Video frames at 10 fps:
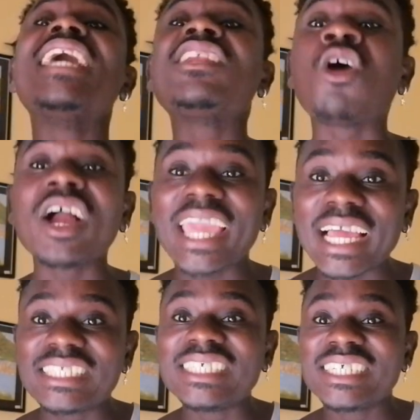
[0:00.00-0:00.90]
they don't
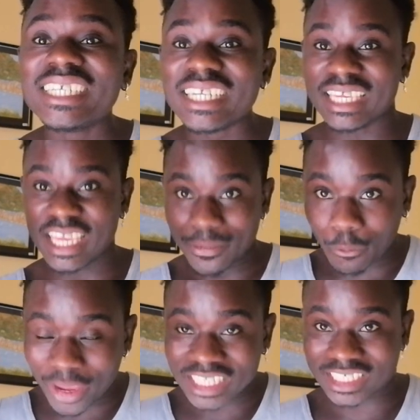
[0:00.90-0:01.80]
get degree
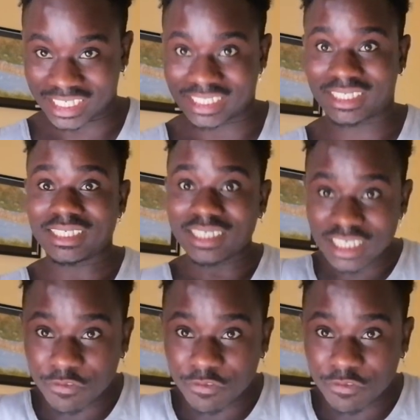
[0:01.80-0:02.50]
in winches.